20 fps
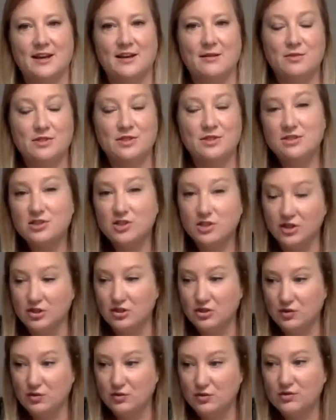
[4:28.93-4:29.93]
which is good
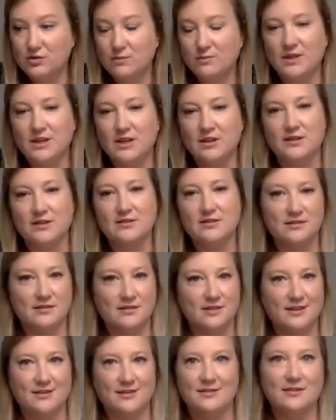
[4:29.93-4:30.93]
news, because
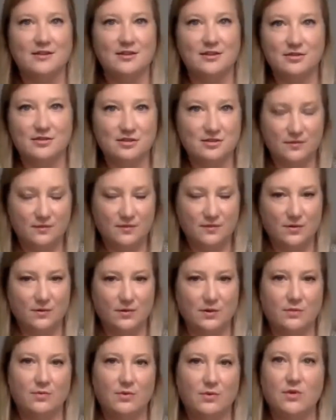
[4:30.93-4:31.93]
then there's
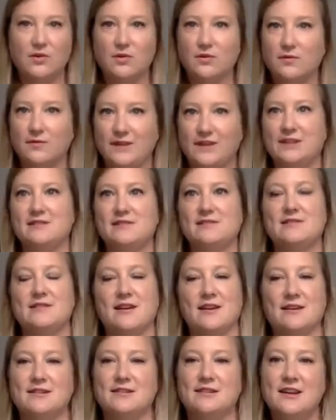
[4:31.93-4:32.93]
fewer broker fees
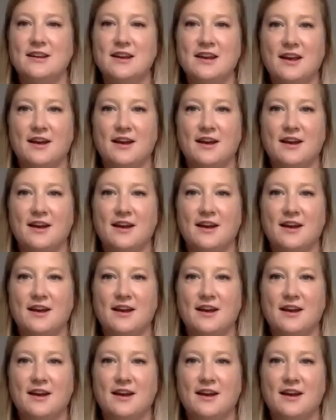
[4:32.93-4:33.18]
and